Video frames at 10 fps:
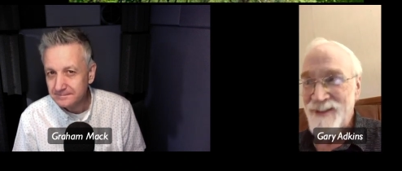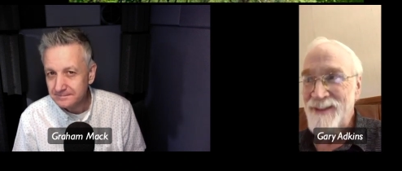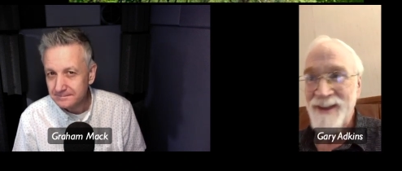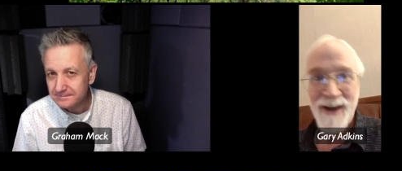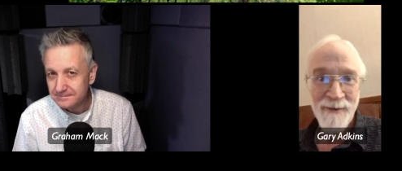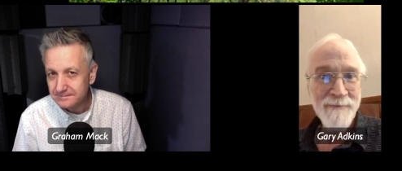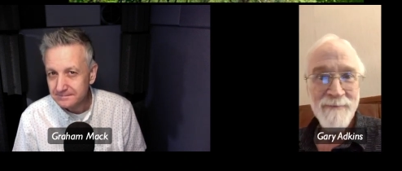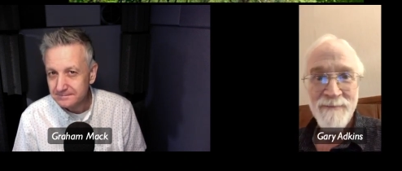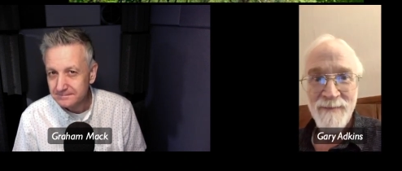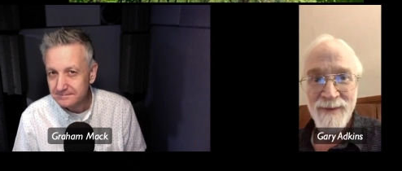Speaker 1: you know,
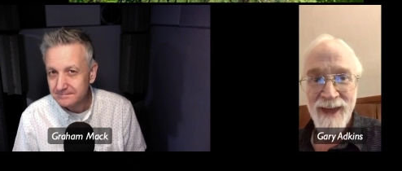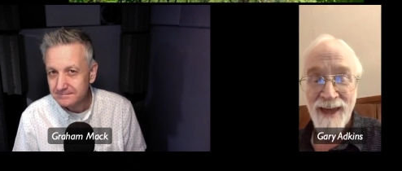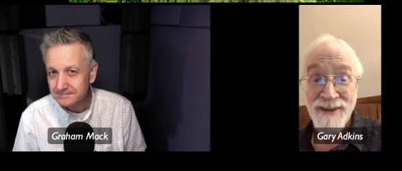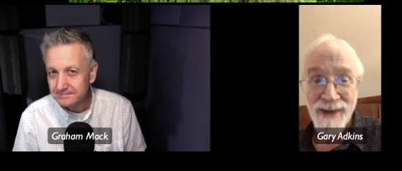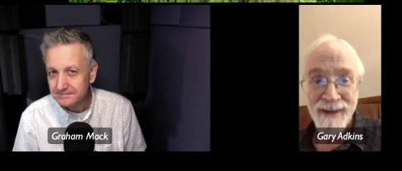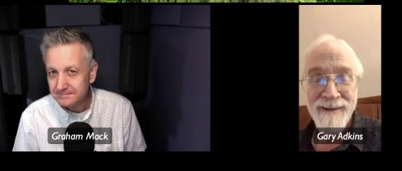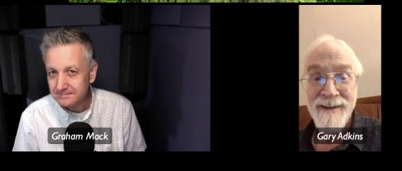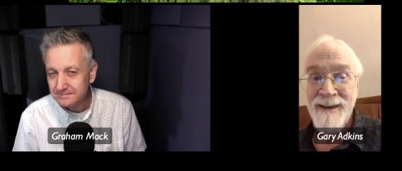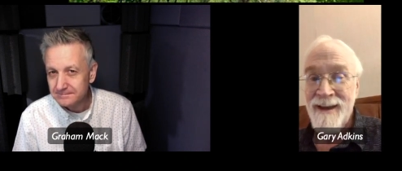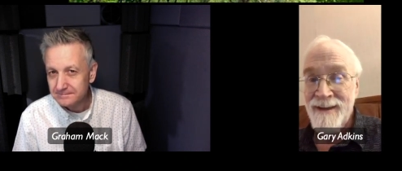catching it,
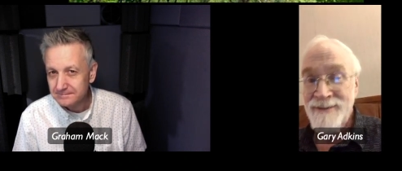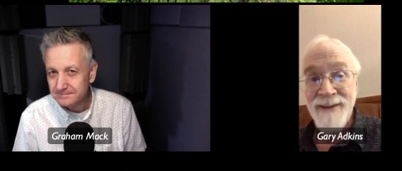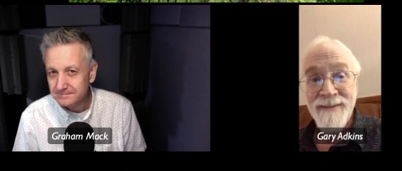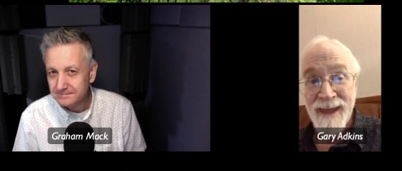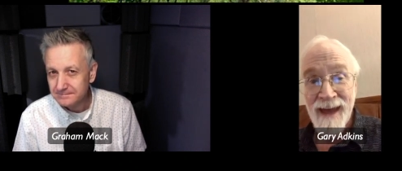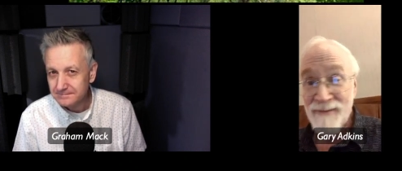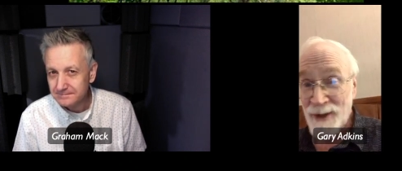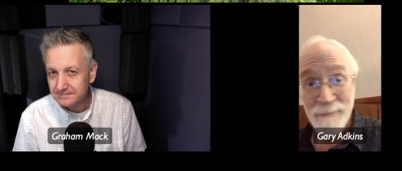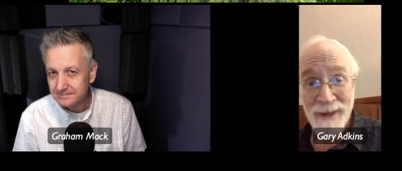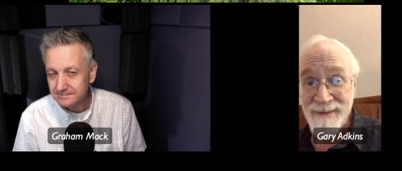they have a
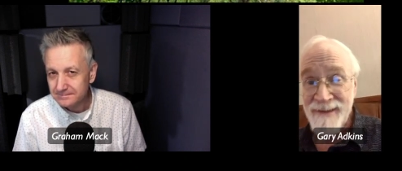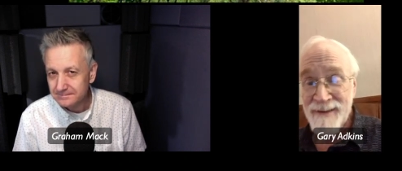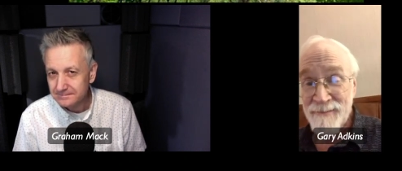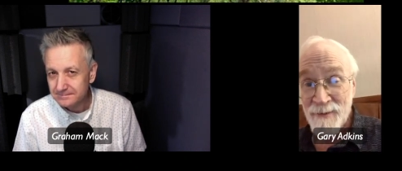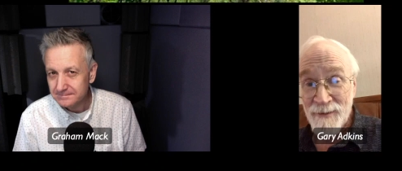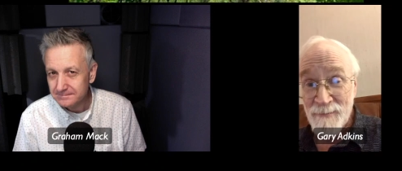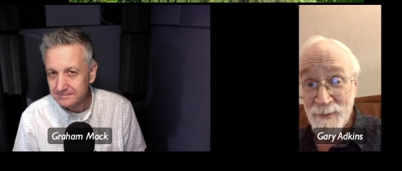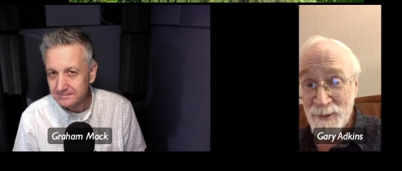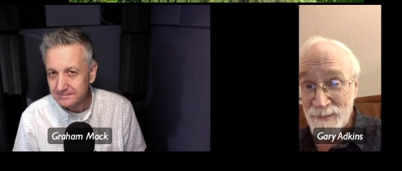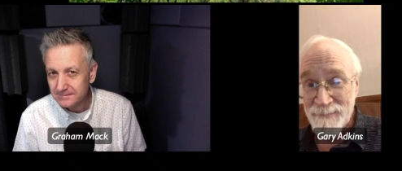completely different
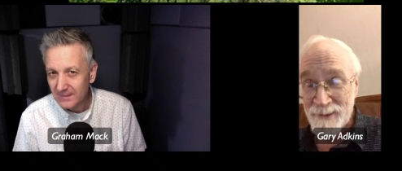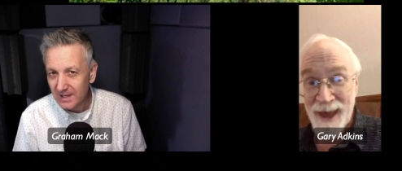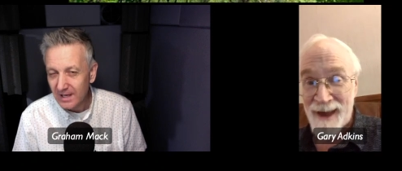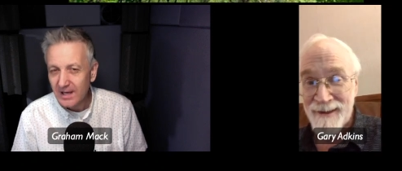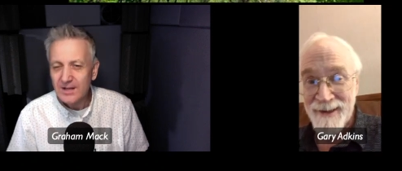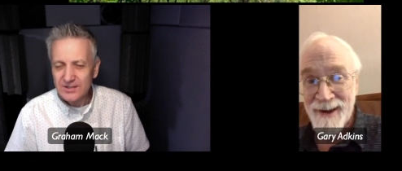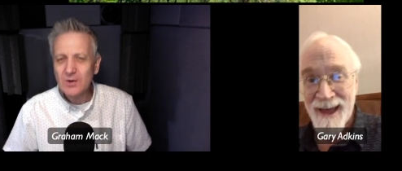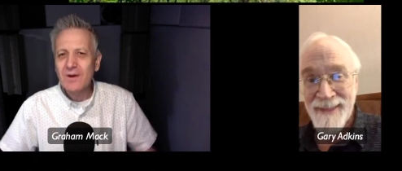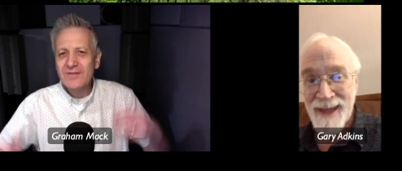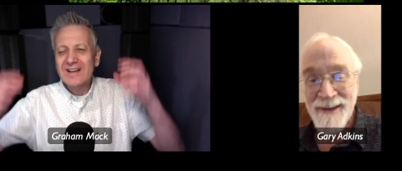rule for that. Yeah,
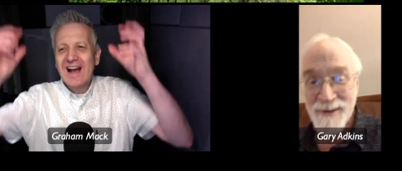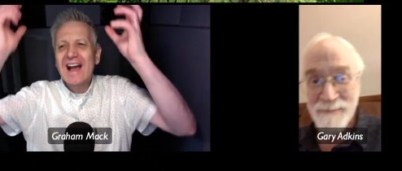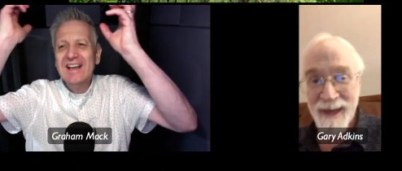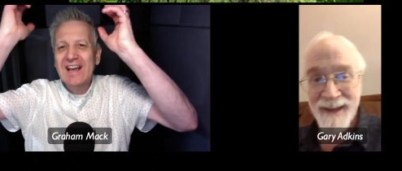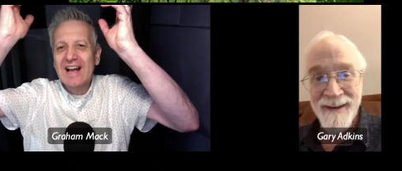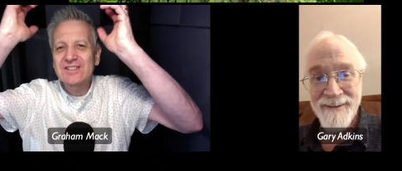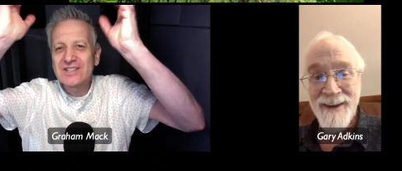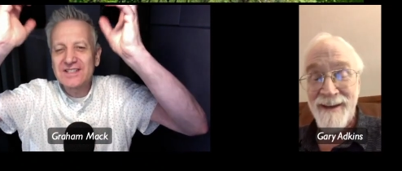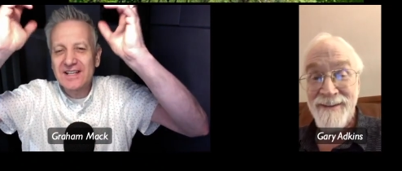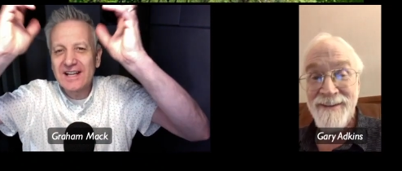that so if a guy
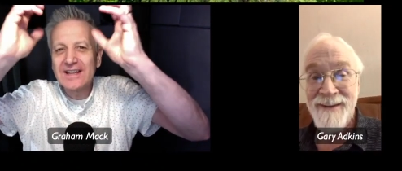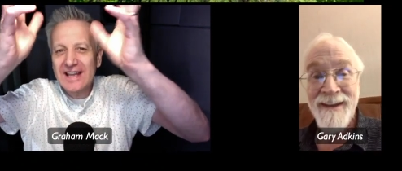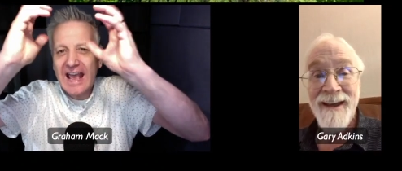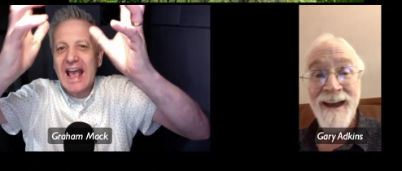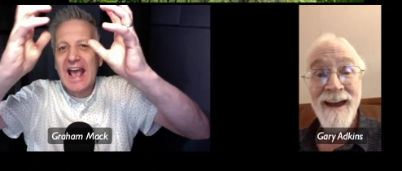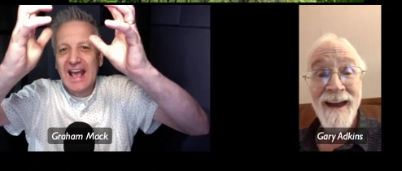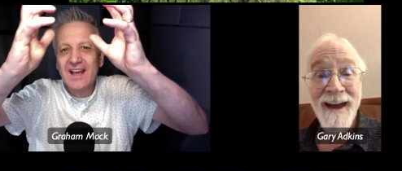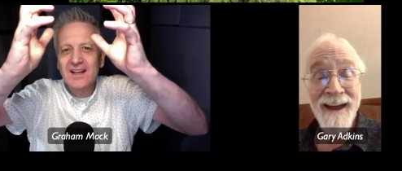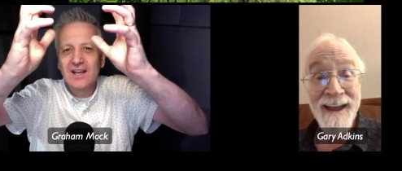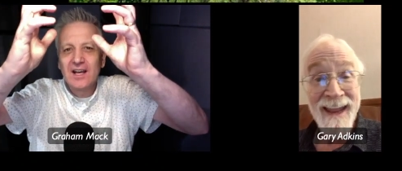catches
Speaker 2: sense. it in the
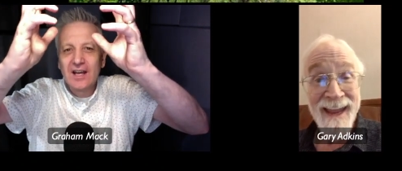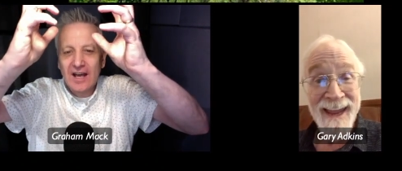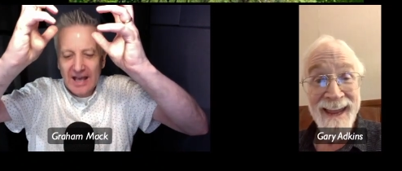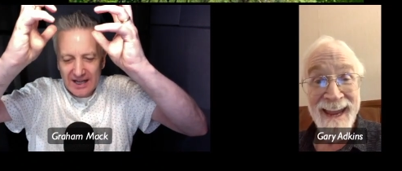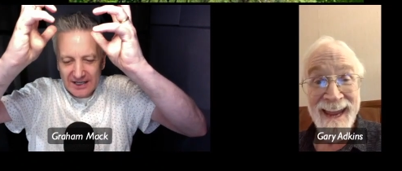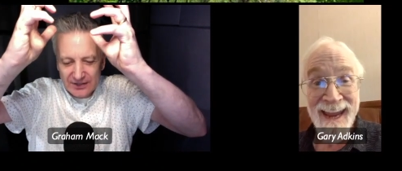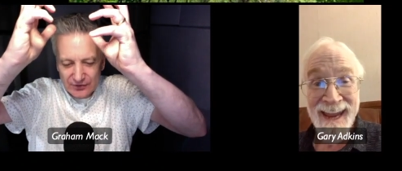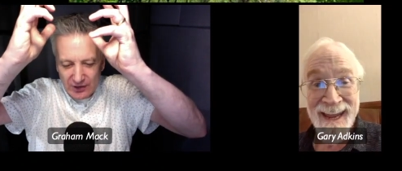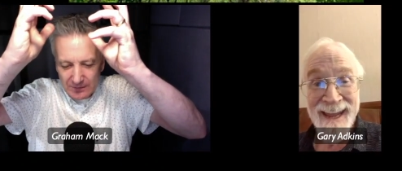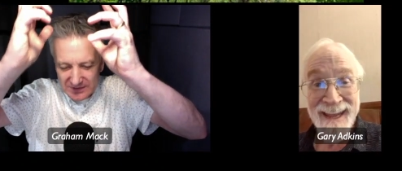air
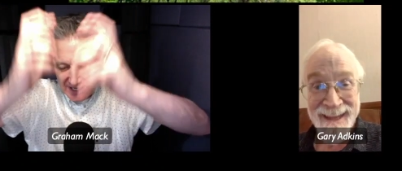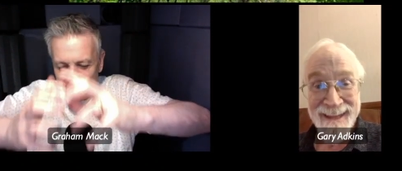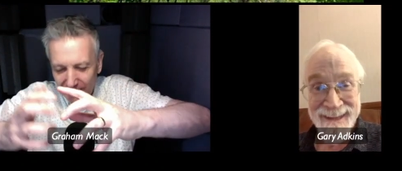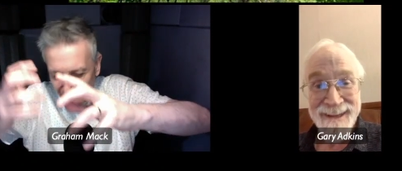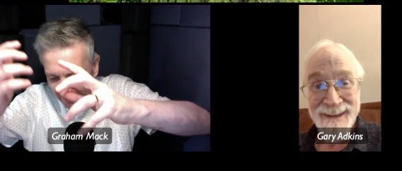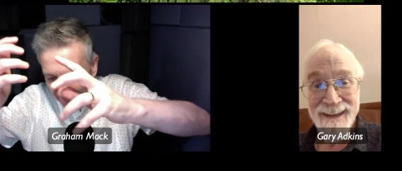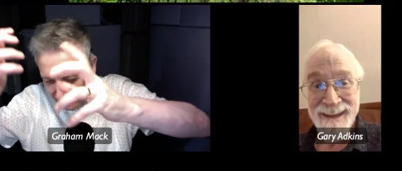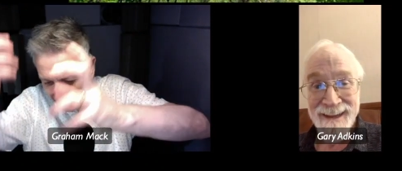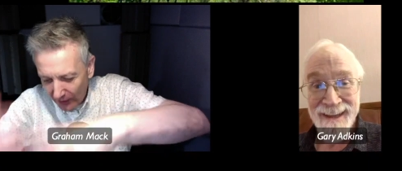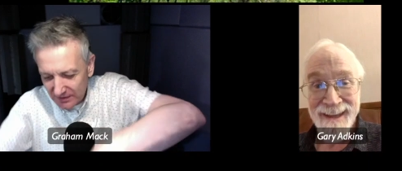and he drops down and,
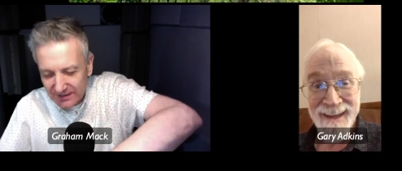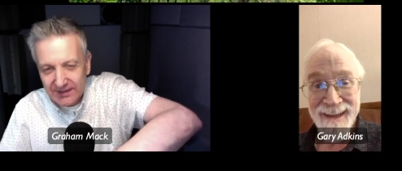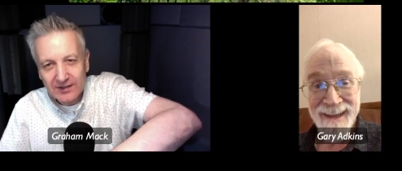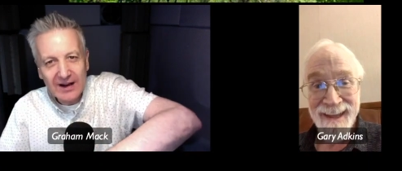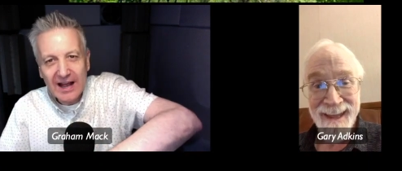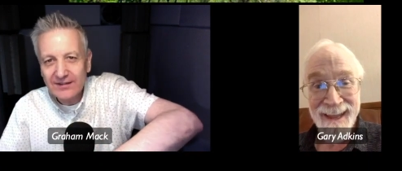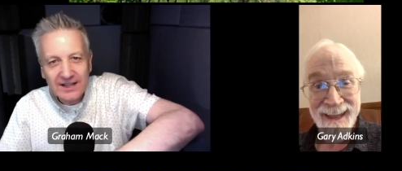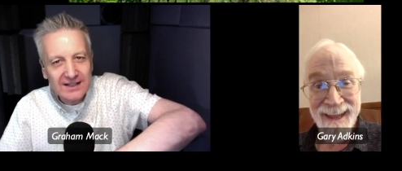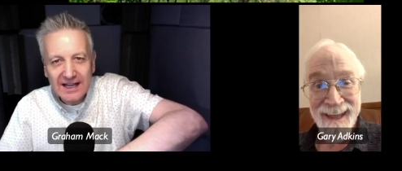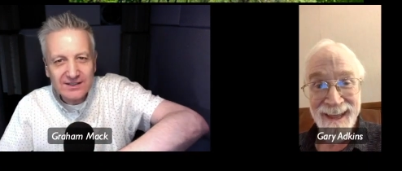and falls to the
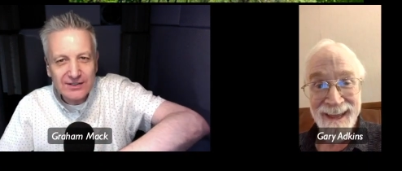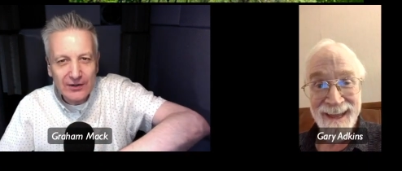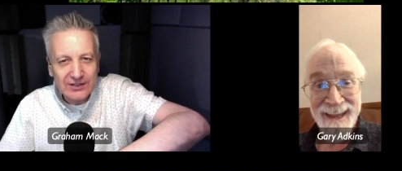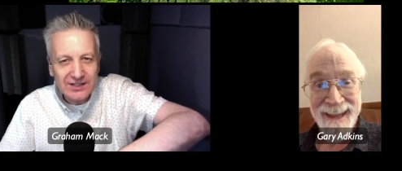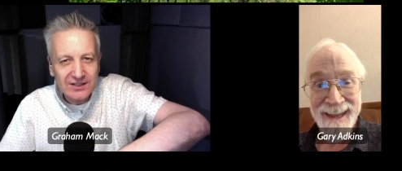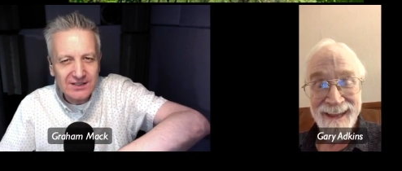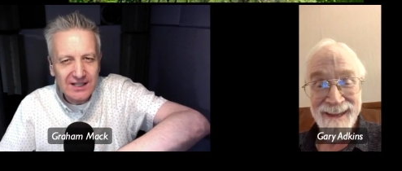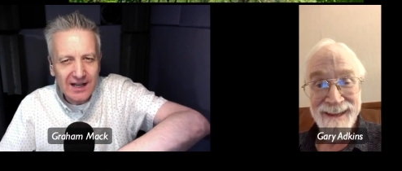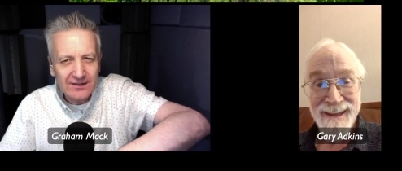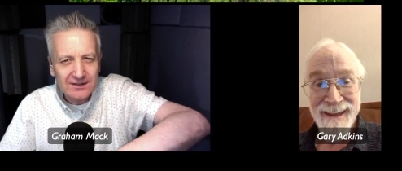ground, then that's not a
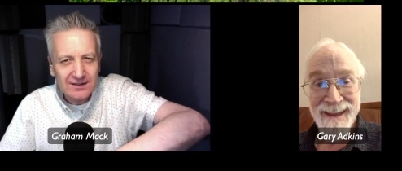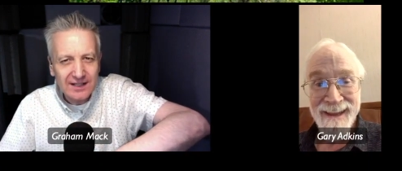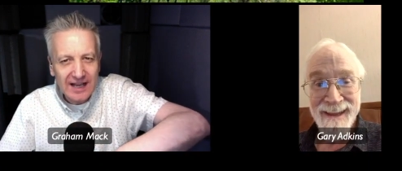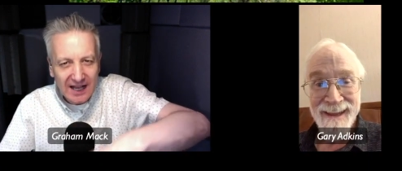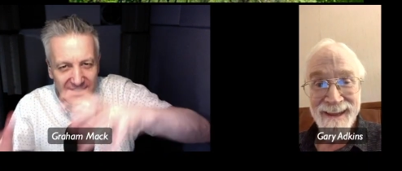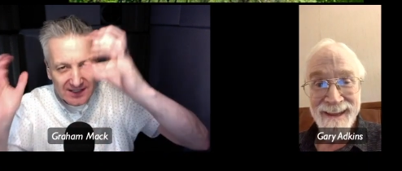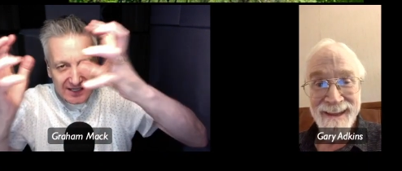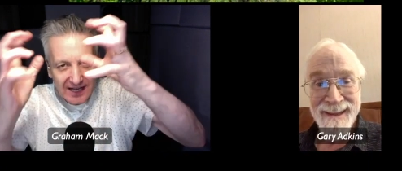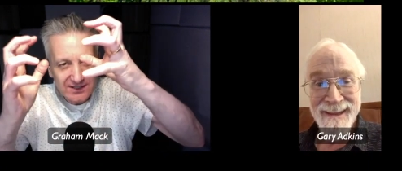touchdown. He has
Speaker 1: to